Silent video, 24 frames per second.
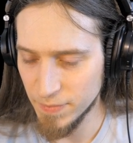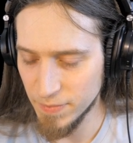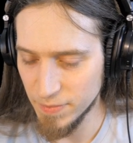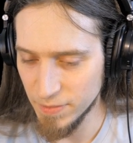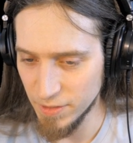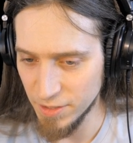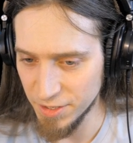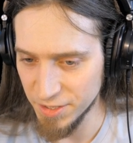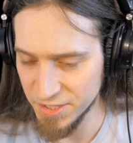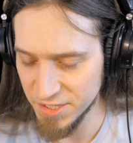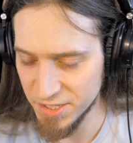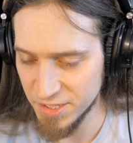
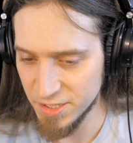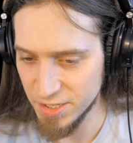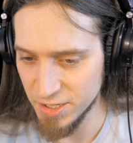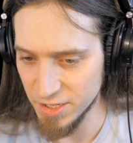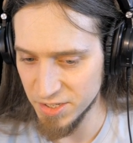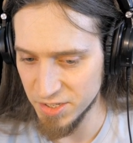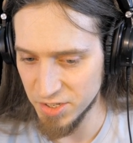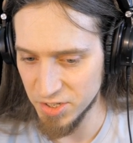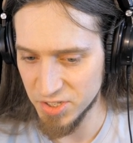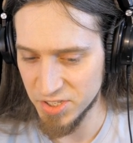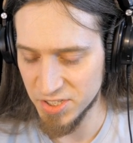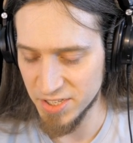This
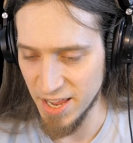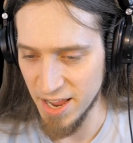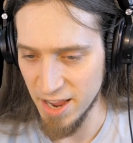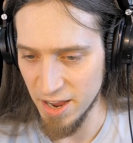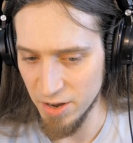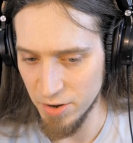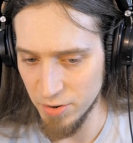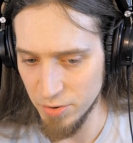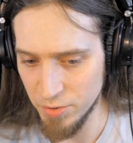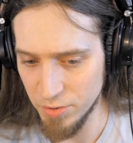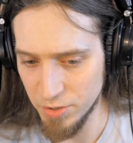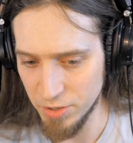is the
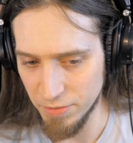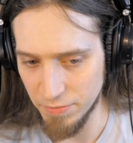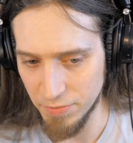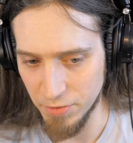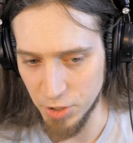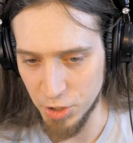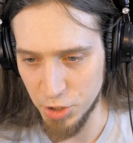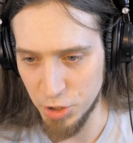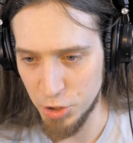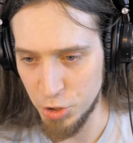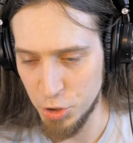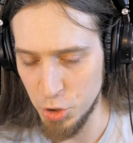sound
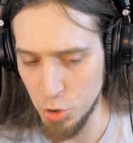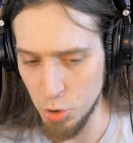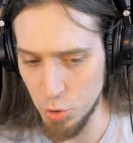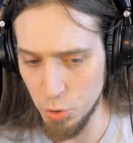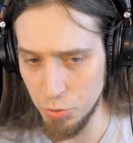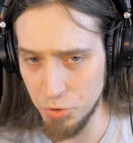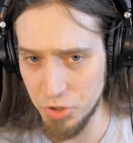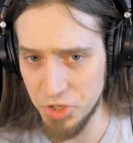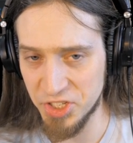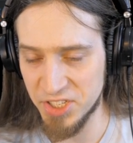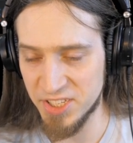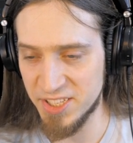of a
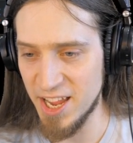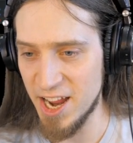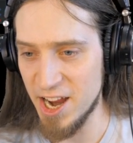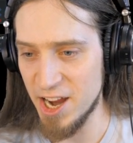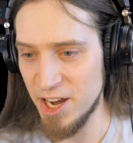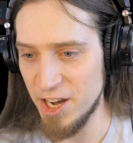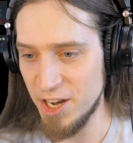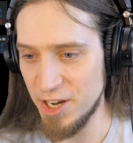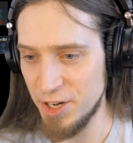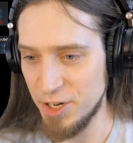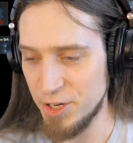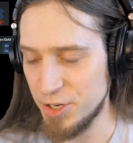huge
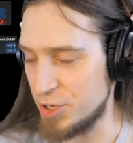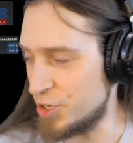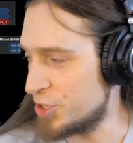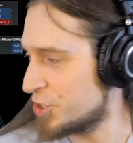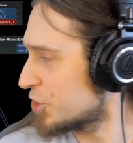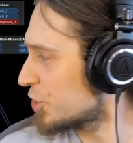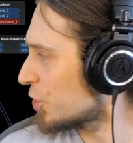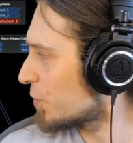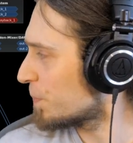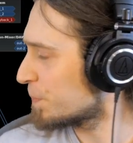stage.